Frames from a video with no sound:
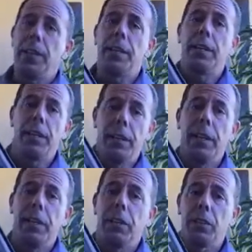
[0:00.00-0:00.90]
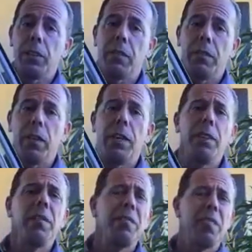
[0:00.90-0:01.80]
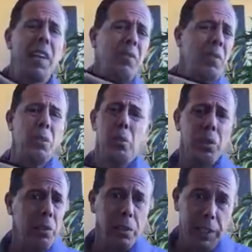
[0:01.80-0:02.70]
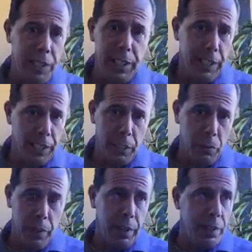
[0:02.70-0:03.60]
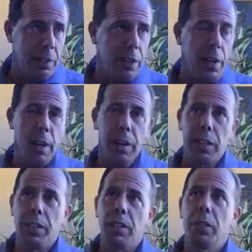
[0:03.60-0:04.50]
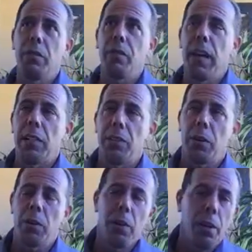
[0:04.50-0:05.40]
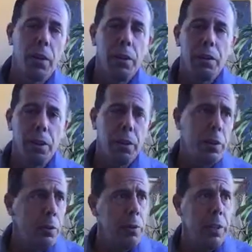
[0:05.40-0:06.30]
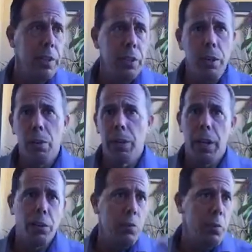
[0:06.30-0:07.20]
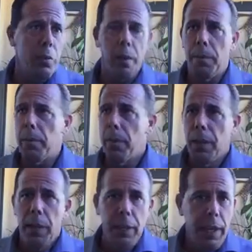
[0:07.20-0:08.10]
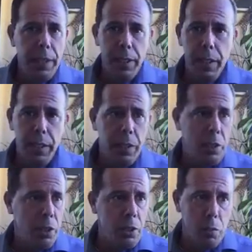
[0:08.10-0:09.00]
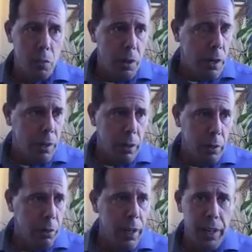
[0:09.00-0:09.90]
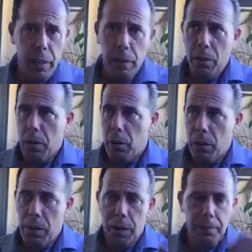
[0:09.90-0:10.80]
to get the stuff done, even if I have to do a little detailing with these? It's still faster than doing a disco dance with a 18-inch liquidator or